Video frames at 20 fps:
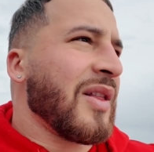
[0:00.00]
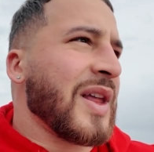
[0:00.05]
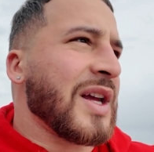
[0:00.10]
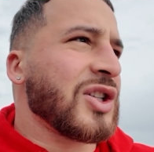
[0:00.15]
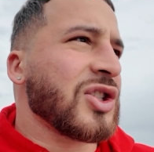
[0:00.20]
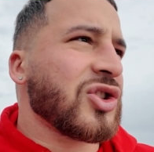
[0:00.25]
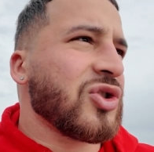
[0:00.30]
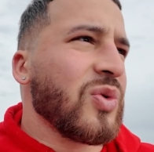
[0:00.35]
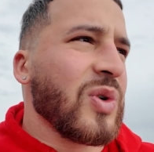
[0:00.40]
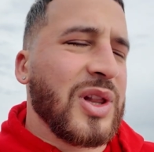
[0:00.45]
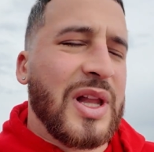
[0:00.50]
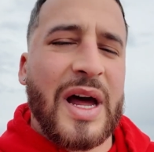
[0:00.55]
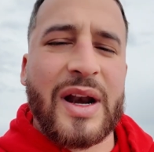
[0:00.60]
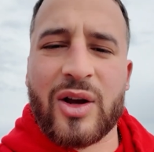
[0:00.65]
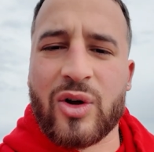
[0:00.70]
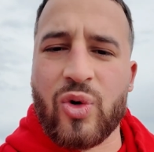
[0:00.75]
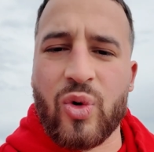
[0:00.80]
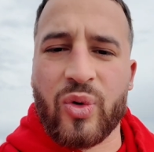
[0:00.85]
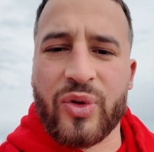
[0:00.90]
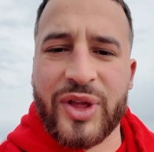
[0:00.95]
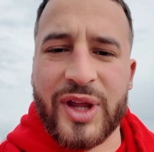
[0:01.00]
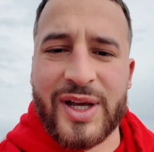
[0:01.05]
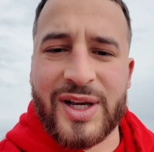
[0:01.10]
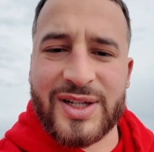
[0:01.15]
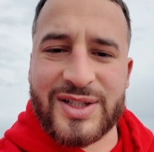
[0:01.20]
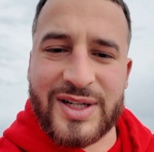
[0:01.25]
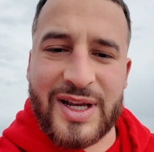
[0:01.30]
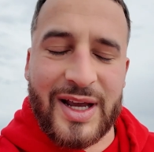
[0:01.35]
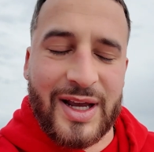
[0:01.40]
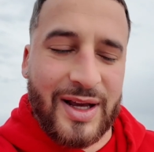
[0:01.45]
they just do a lot of cool
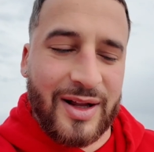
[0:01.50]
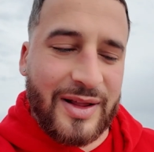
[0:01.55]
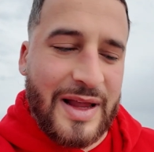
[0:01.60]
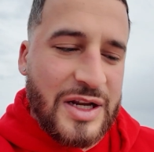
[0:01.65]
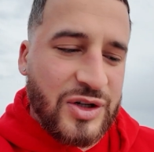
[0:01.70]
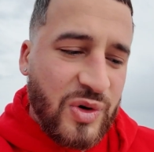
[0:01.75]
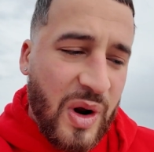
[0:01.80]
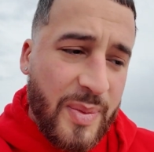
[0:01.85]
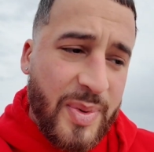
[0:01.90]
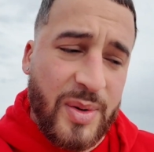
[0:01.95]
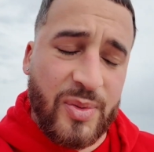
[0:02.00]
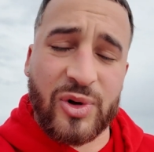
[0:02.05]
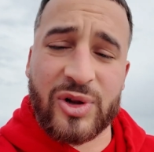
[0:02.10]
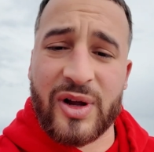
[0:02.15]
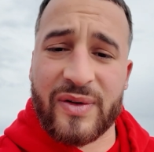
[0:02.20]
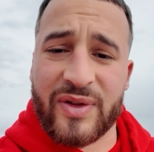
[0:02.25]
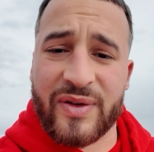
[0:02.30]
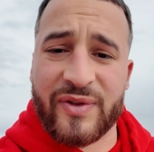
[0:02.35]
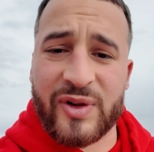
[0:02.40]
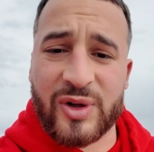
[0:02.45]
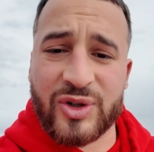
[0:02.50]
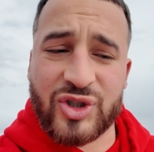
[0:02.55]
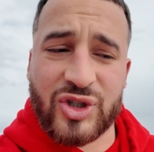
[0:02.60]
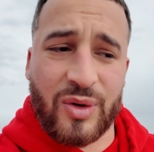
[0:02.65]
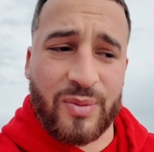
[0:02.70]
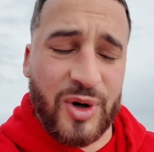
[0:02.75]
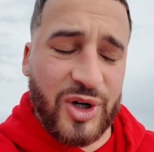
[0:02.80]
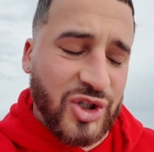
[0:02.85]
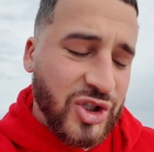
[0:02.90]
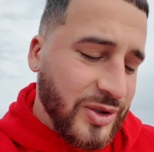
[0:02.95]
things, and that's why people love the Village
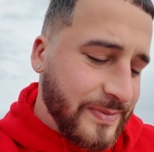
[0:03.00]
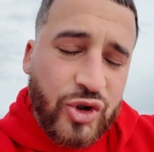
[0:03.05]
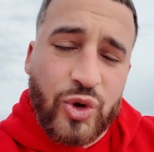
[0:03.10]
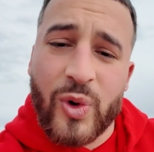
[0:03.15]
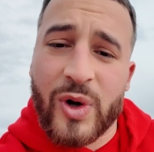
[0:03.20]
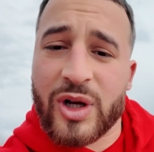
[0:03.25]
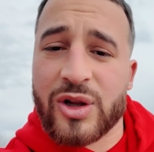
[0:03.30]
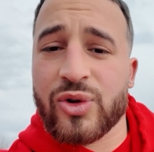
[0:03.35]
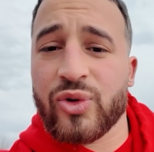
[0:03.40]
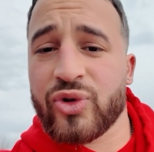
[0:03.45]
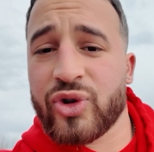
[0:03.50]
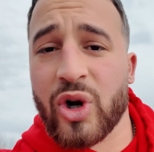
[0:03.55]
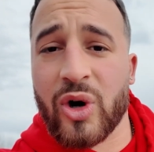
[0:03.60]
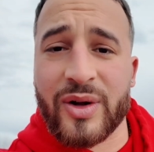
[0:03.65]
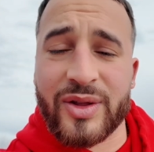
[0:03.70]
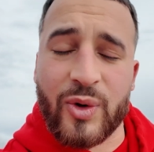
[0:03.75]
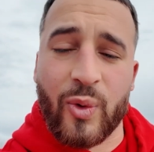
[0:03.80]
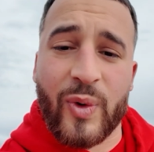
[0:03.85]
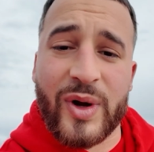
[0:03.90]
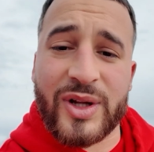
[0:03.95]
so much. To include, during the